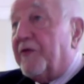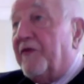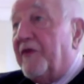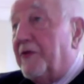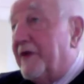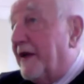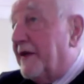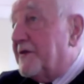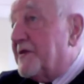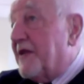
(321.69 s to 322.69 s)
in a
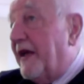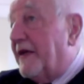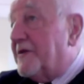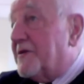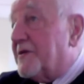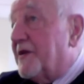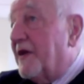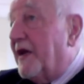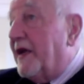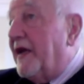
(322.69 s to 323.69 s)
footnote
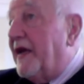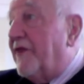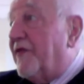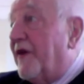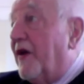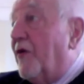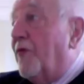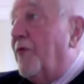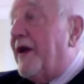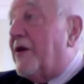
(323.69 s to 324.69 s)
that it would be
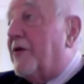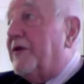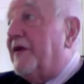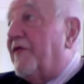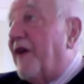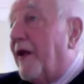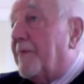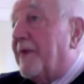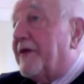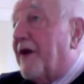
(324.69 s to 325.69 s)
helpful to the United
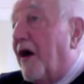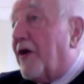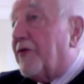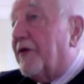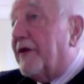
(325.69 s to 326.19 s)
States